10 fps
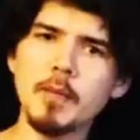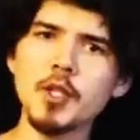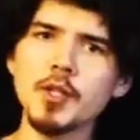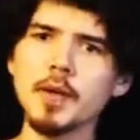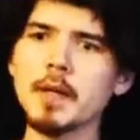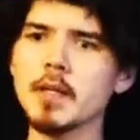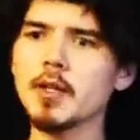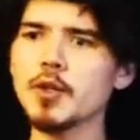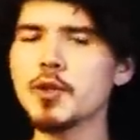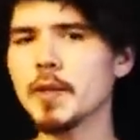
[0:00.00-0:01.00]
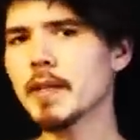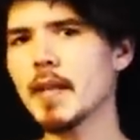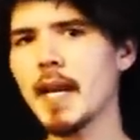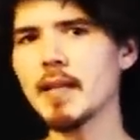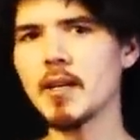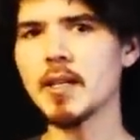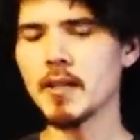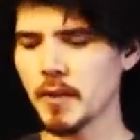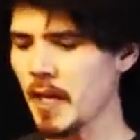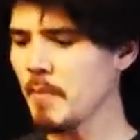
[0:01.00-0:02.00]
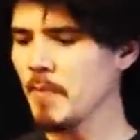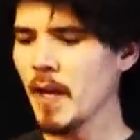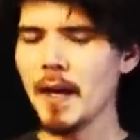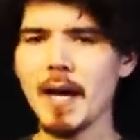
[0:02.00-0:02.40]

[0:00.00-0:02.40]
I'm going to show you a little trick that I learned, okay?